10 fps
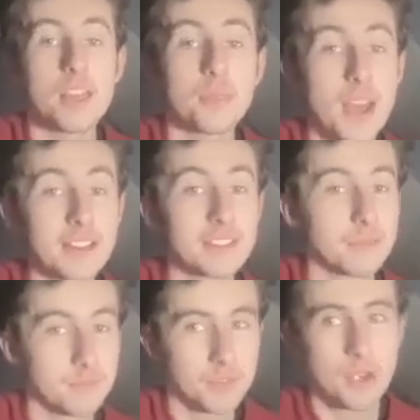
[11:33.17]

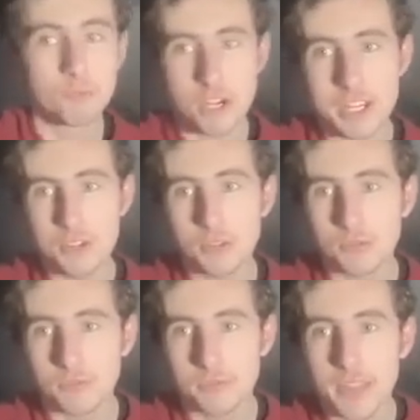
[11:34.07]
That's really
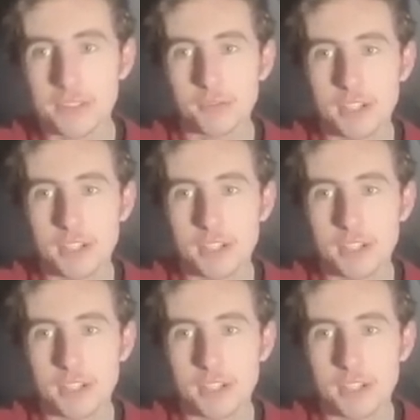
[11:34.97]
cool. That's